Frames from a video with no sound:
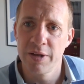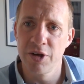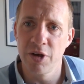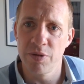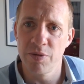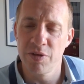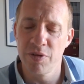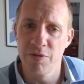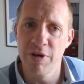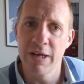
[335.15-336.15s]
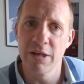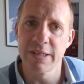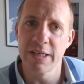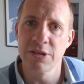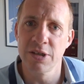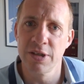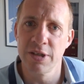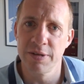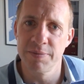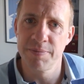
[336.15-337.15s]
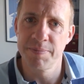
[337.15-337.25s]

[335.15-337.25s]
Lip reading: The realization that